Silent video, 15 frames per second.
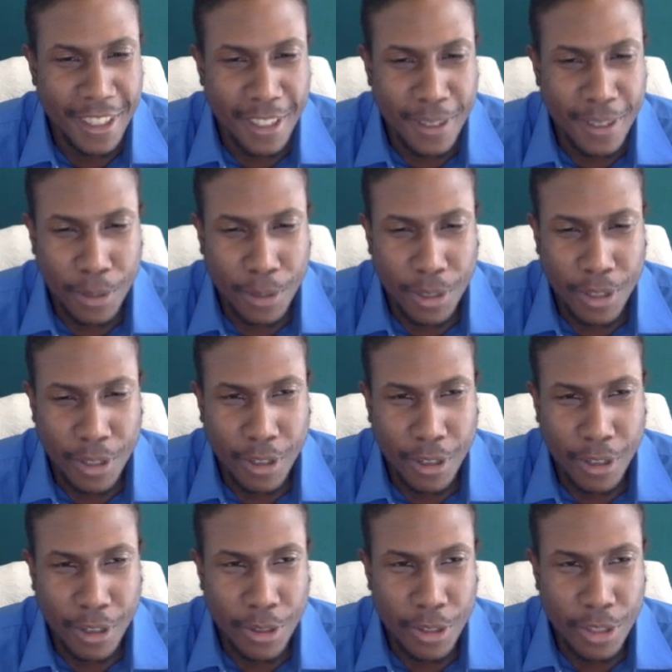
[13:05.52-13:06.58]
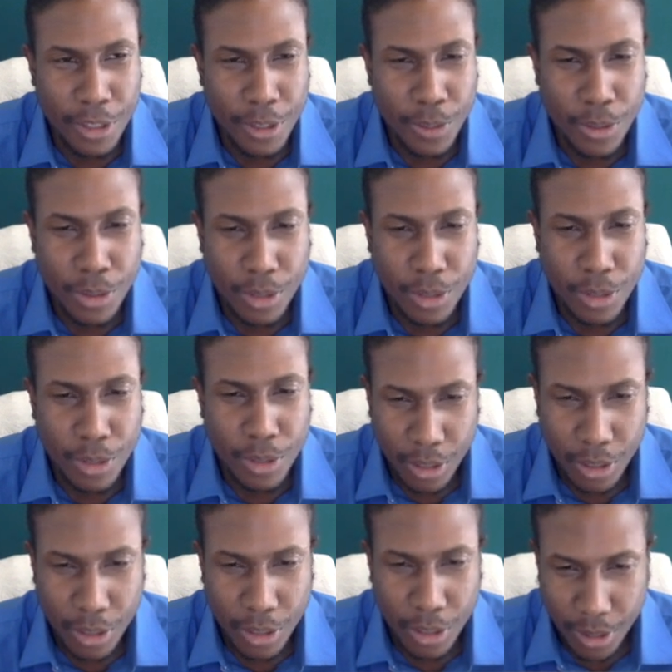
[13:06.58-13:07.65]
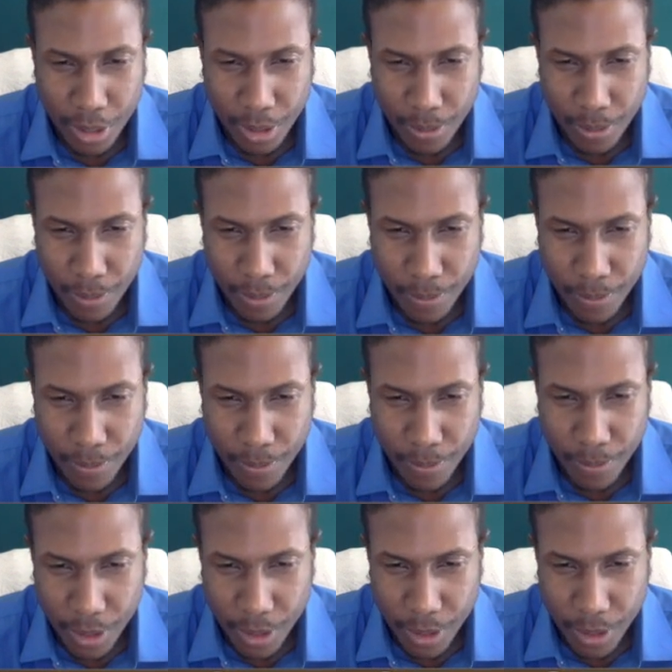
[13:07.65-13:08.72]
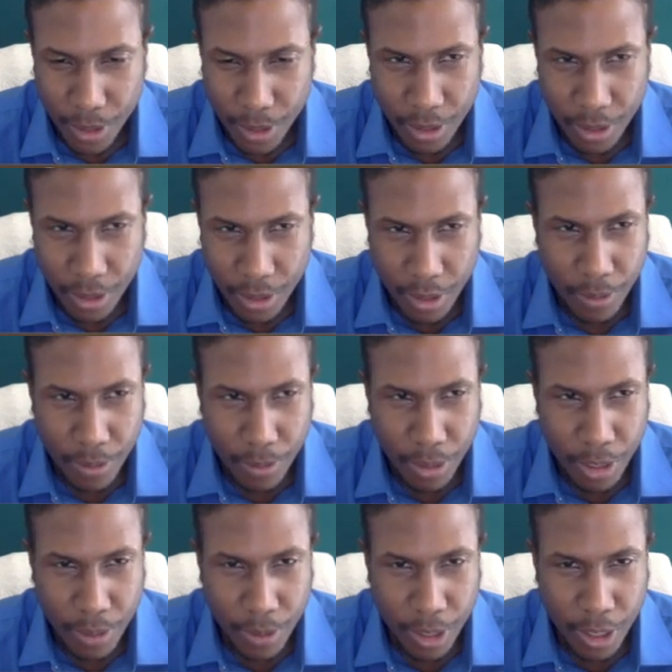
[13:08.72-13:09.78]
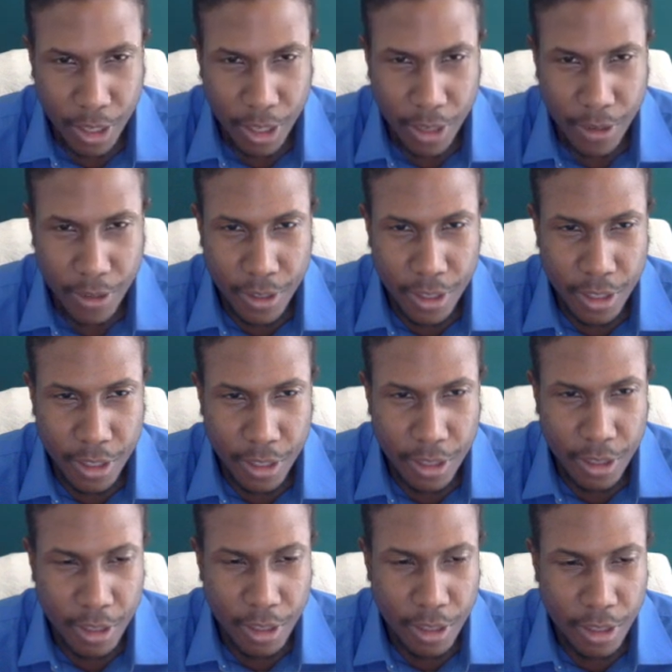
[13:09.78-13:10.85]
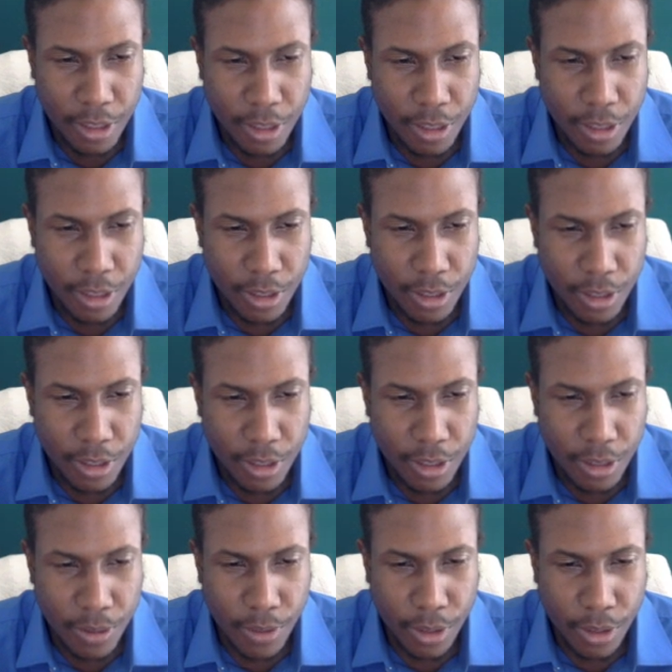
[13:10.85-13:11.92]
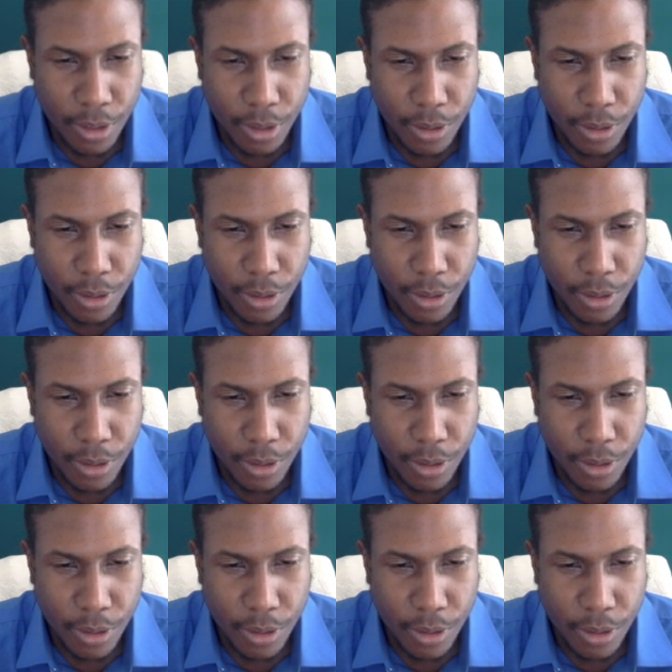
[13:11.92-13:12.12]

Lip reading: But all this comes with a 100% money back guarantee. So you have nothing to